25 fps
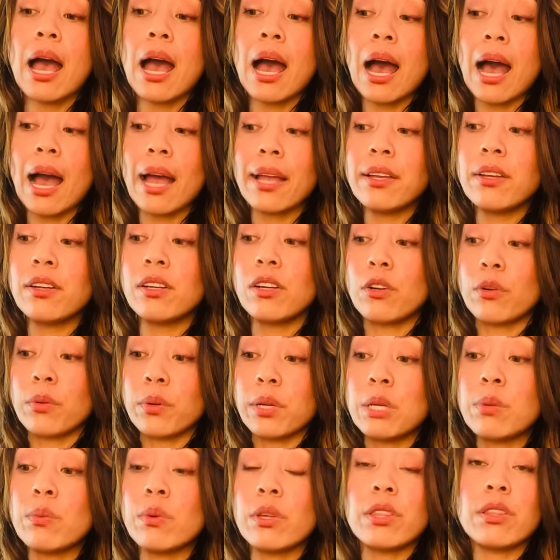I
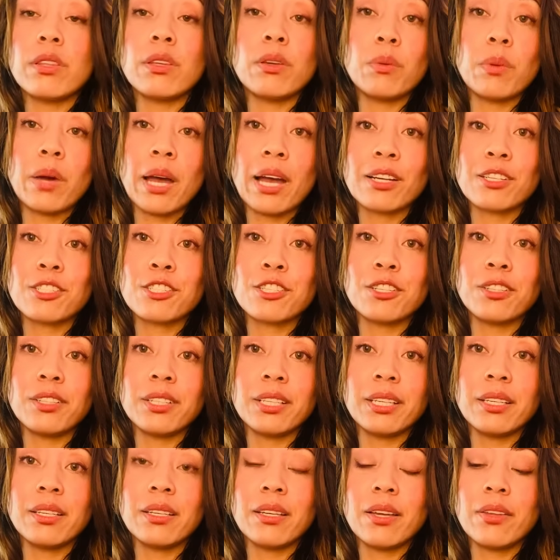agree with you
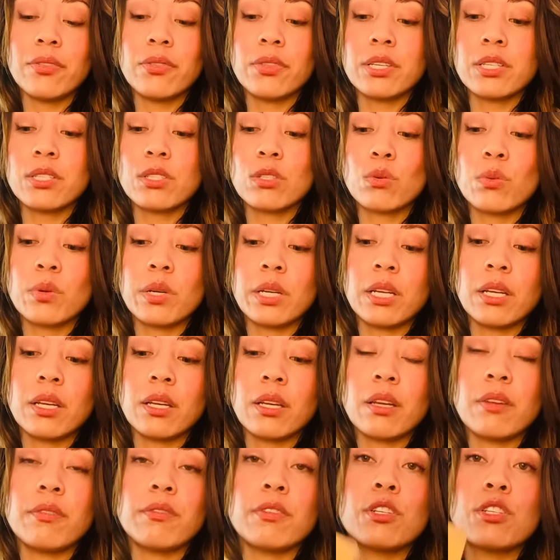actually in this reading.
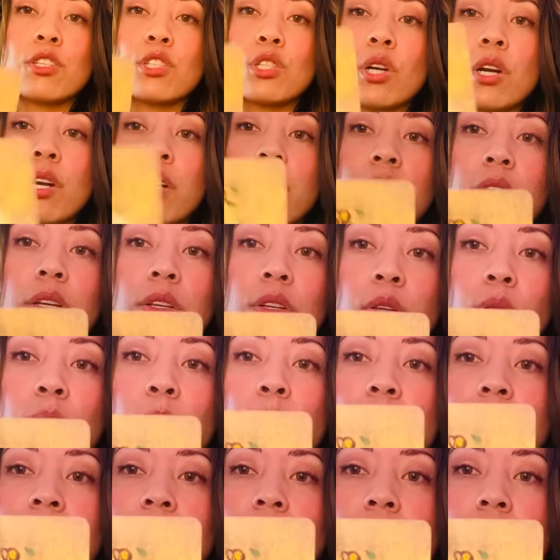If you're starting a new
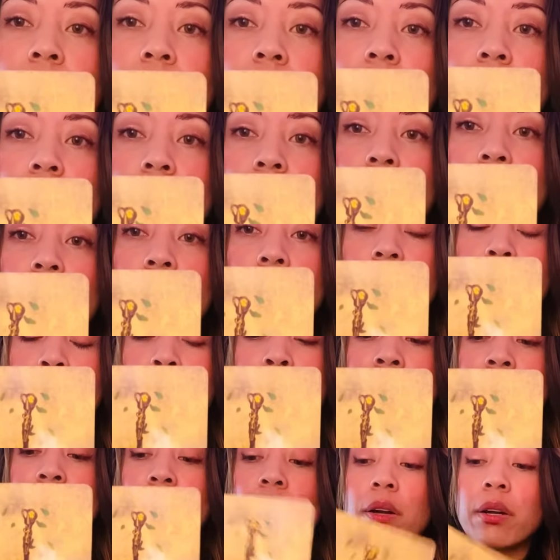beginning, it
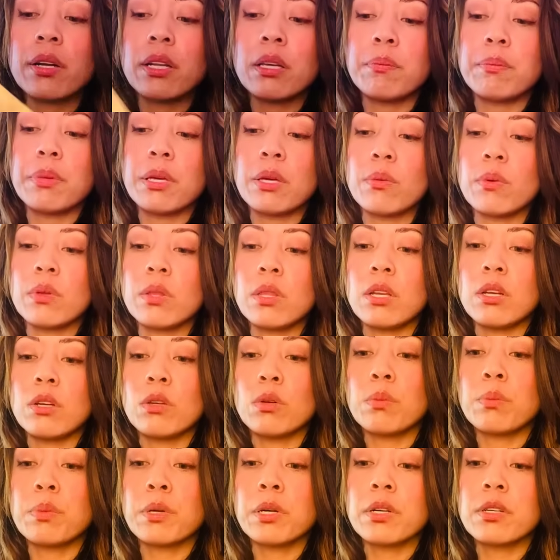might already be with a
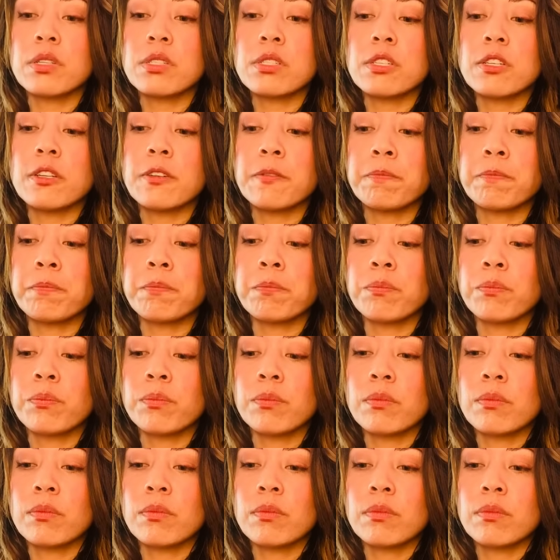new person.
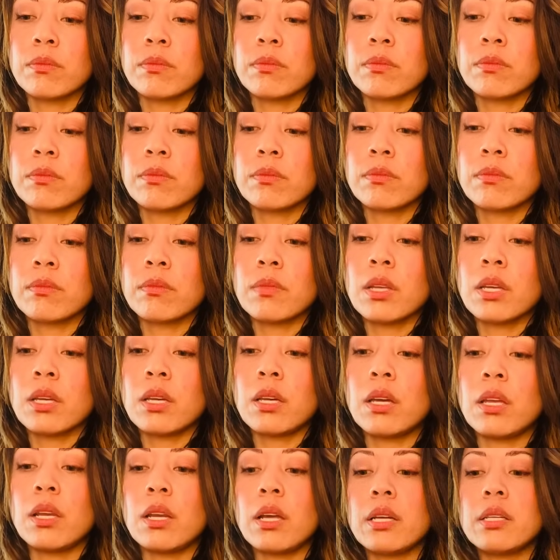
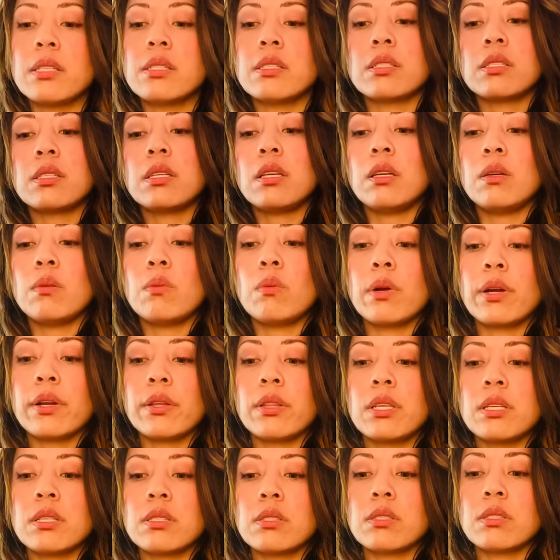Can I see where
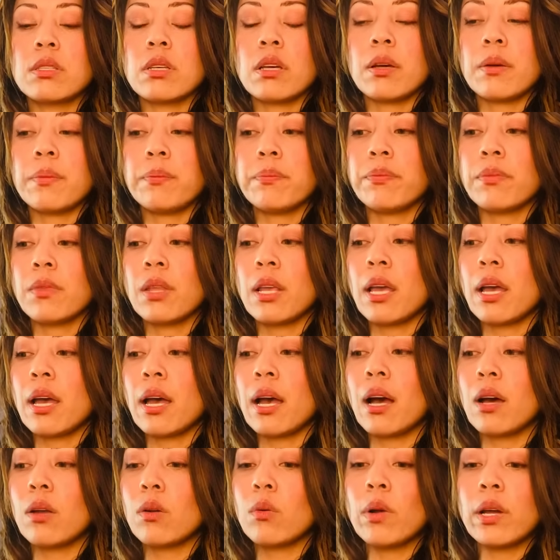this,
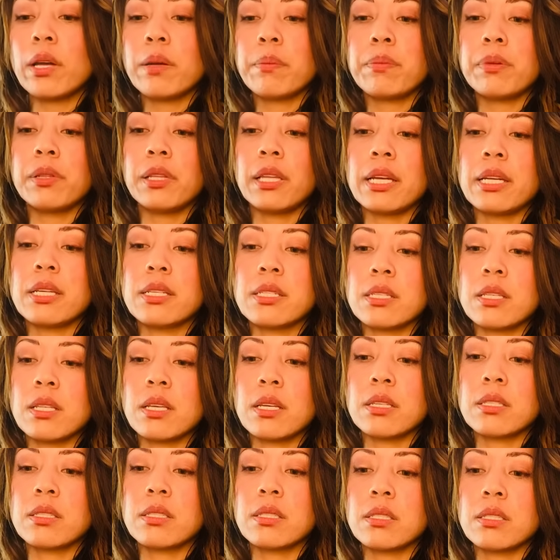how do I place
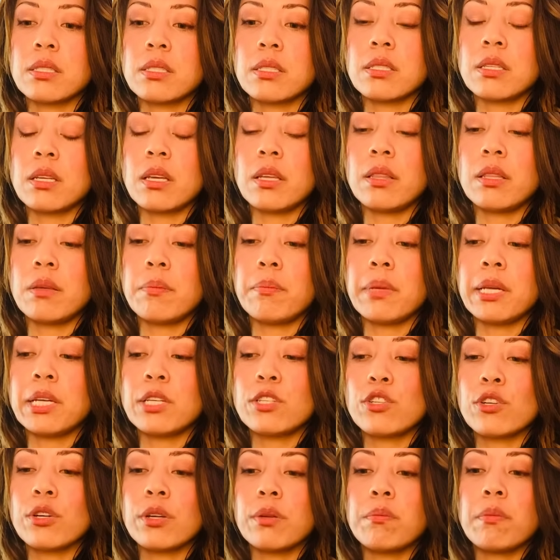this in the
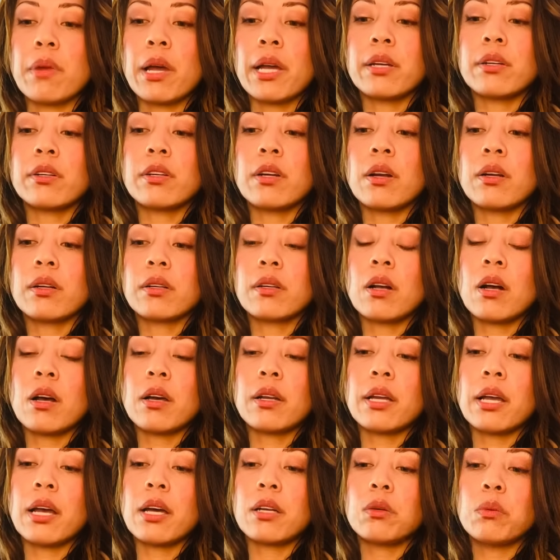major and minor
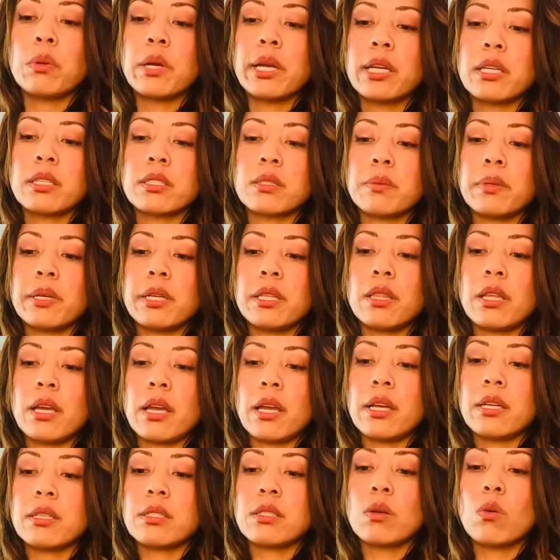arcana? How do I explain the
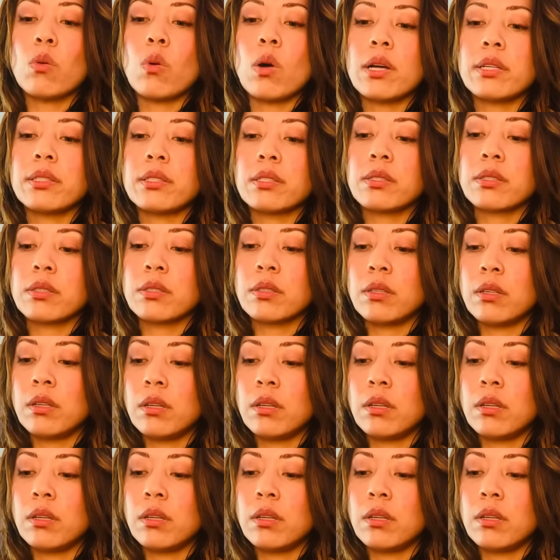Ace of Wands?